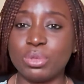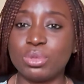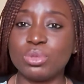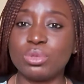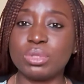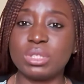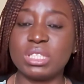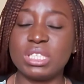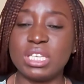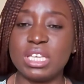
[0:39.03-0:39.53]
But
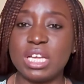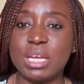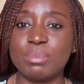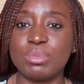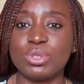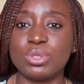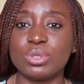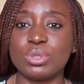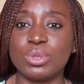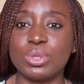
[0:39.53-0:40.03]
today
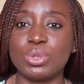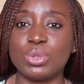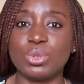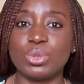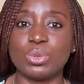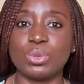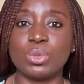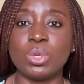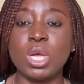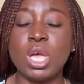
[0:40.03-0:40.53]
I'm just going
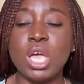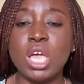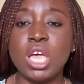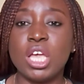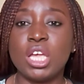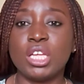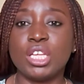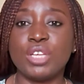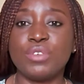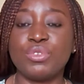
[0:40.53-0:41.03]
to
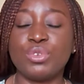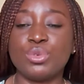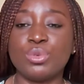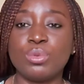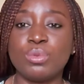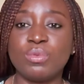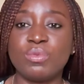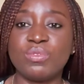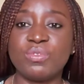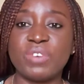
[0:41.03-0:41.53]
give
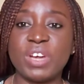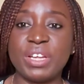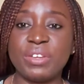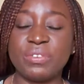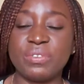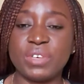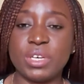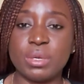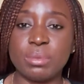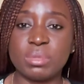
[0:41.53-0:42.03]
you
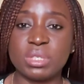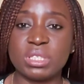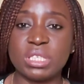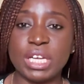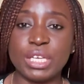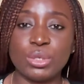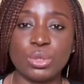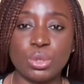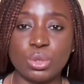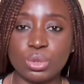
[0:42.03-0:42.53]
5
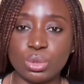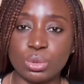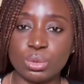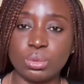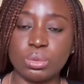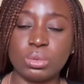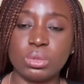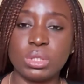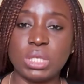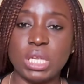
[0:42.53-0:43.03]
side
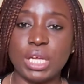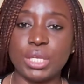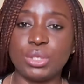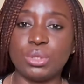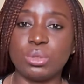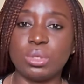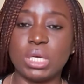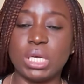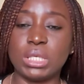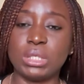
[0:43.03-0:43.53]
hustles that
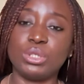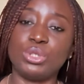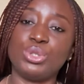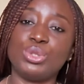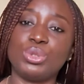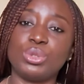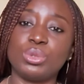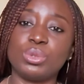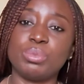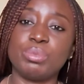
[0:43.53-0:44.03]
you can
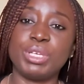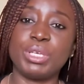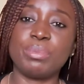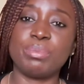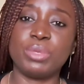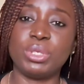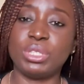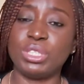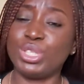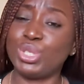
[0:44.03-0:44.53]
use to
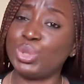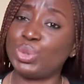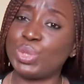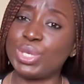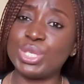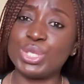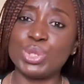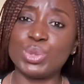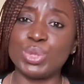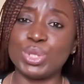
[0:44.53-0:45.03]
make money in
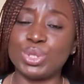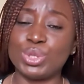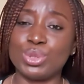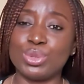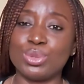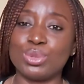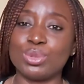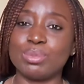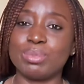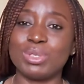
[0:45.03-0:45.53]

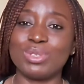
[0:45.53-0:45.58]
2022,